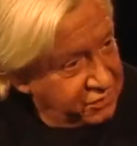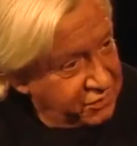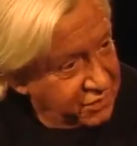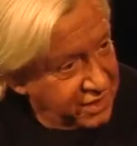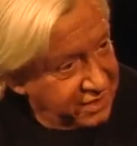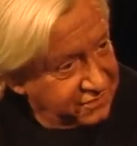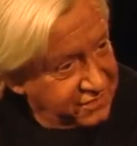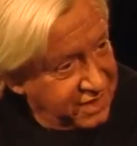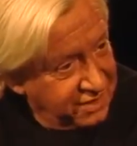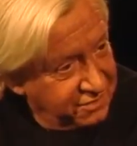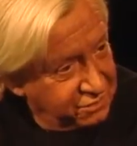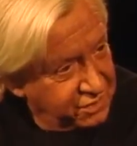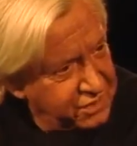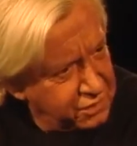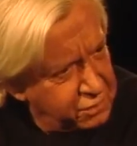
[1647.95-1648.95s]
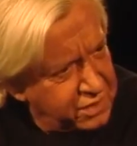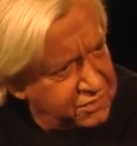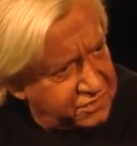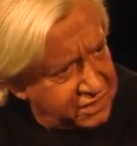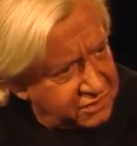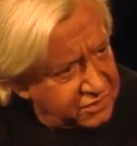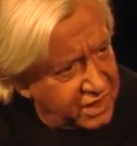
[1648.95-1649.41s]
with your life now? What
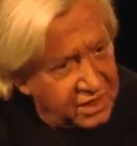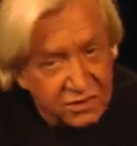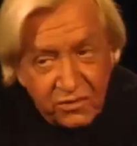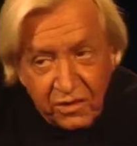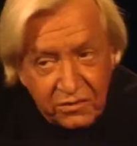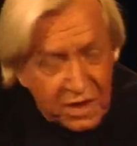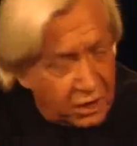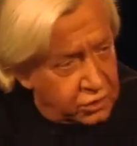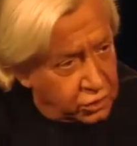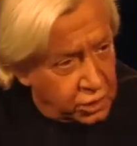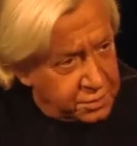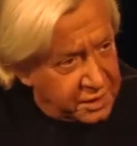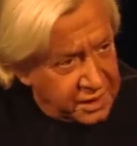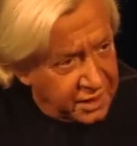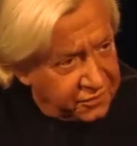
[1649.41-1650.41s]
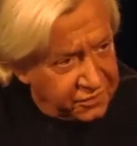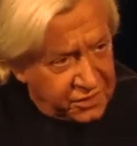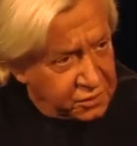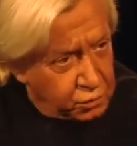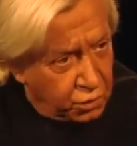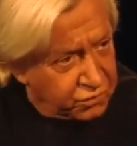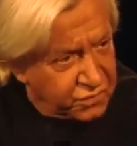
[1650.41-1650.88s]
is exciting? Now you're going to be at
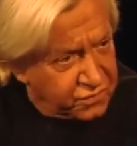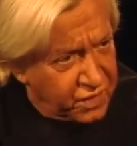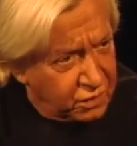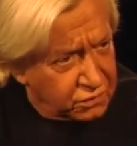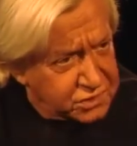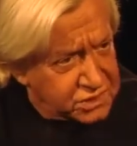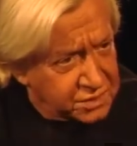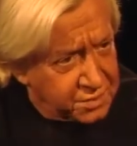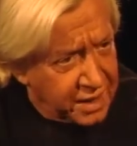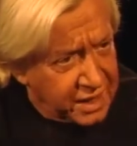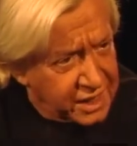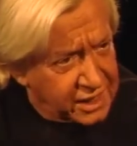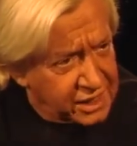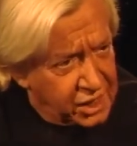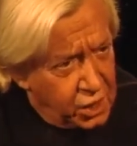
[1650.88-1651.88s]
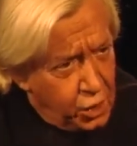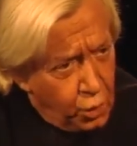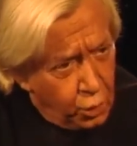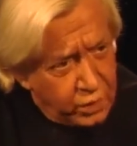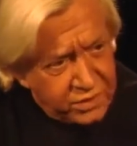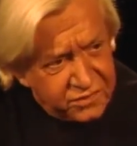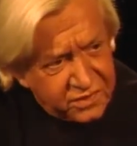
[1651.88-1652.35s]
the Roosevelt in May.
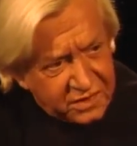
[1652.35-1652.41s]
What is